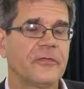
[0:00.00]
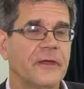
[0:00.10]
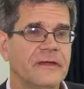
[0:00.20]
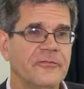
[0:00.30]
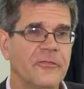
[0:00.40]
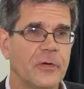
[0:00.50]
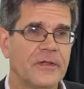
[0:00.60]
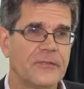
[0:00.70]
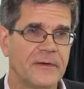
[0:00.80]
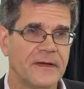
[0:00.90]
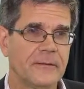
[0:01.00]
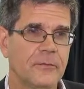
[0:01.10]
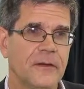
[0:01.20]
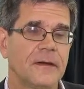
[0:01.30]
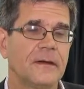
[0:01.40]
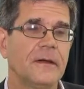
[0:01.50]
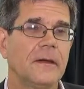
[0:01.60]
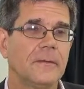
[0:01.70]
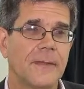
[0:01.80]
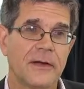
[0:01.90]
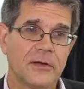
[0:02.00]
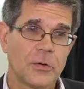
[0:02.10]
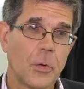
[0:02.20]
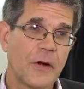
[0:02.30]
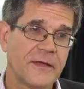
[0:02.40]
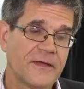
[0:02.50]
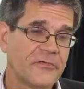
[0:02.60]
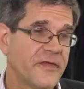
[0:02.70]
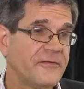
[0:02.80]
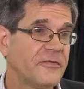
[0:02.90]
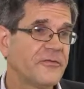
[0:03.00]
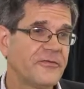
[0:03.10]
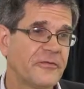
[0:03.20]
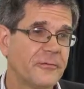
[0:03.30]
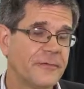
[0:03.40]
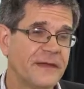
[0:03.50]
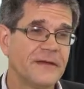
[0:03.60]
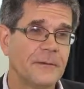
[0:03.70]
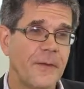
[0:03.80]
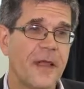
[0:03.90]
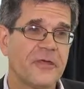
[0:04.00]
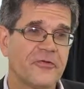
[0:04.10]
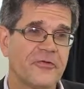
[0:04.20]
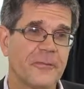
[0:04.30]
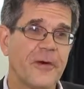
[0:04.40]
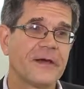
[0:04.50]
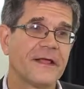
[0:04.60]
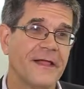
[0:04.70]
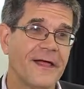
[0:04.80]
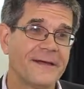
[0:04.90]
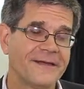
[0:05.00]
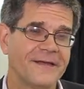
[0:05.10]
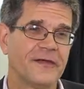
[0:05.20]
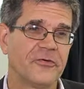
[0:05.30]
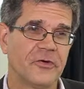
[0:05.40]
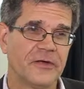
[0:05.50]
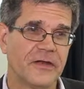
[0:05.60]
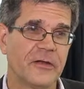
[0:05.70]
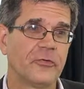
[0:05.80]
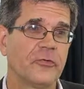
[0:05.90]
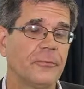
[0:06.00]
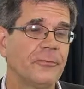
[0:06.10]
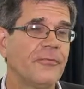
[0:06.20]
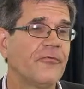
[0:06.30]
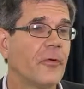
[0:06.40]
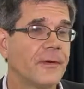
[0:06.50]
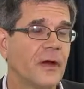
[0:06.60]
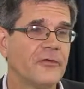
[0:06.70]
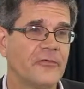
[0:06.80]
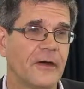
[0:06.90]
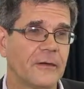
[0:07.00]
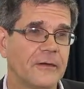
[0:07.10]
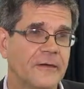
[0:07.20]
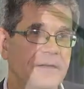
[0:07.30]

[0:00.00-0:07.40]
1943 when Mayor LaGuardia saved it from being demolished for a parking lot and turned it into a performing arts center.